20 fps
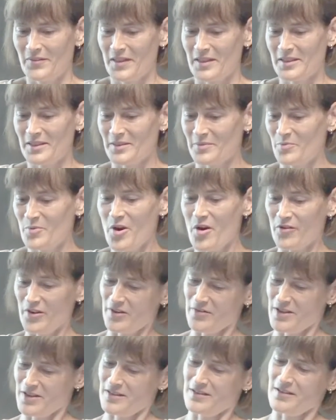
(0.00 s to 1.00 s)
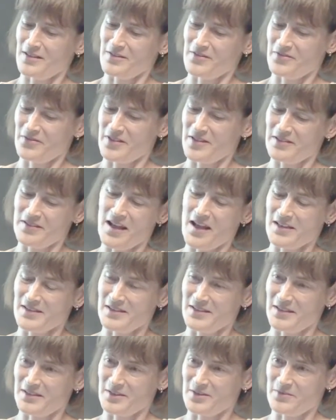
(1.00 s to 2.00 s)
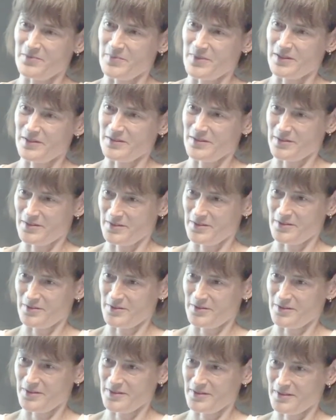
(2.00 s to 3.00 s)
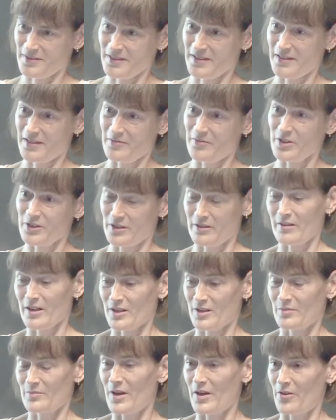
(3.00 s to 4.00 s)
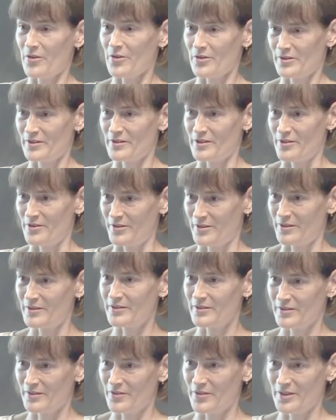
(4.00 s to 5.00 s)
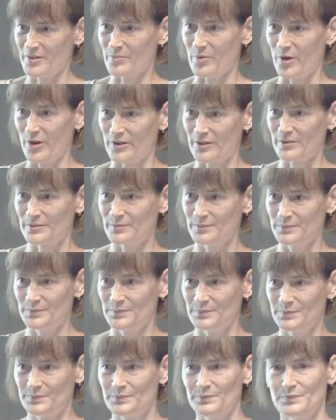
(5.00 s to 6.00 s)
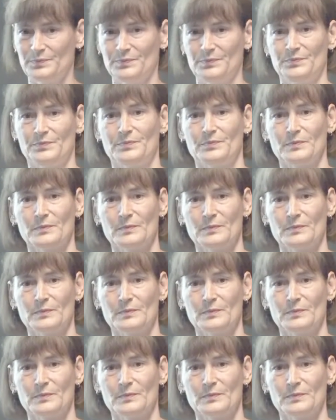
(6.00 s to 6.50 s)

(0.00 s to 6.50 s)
That's more of a question than an answer, so but you see in which direction my thoughts go at this point. Mm-hmm.